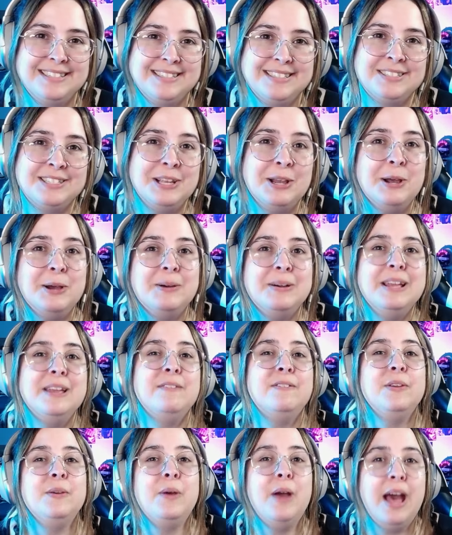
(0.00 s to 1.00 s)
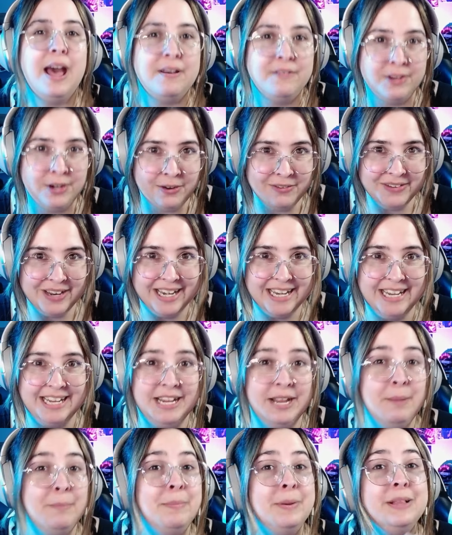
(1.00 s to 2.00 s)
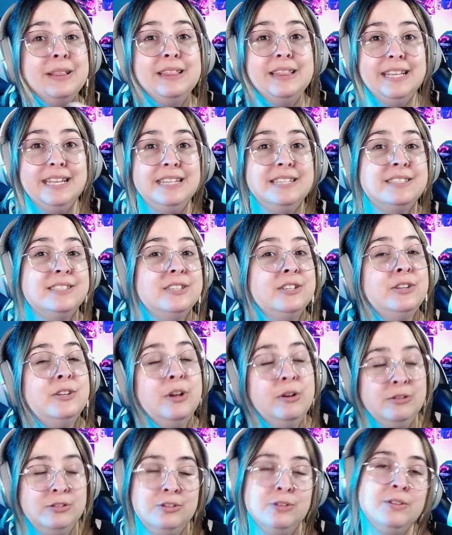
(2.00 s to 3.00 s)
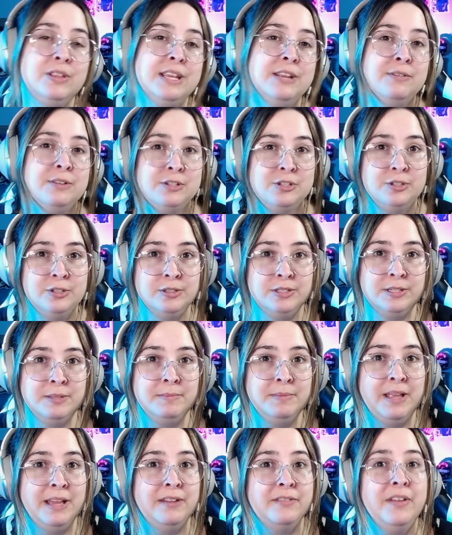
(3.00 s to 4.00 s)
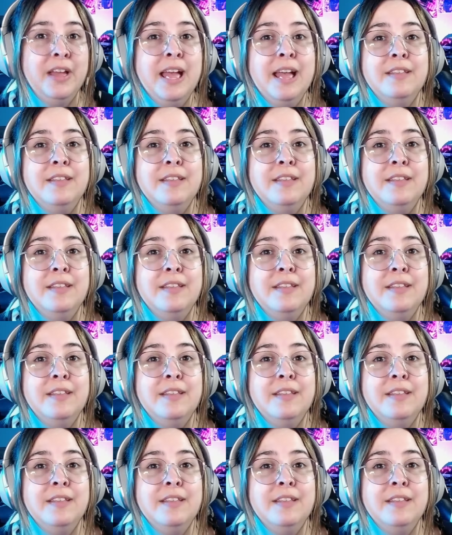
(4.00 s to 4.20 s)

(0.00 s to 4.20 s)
So if you haven't already, please go show the original some love.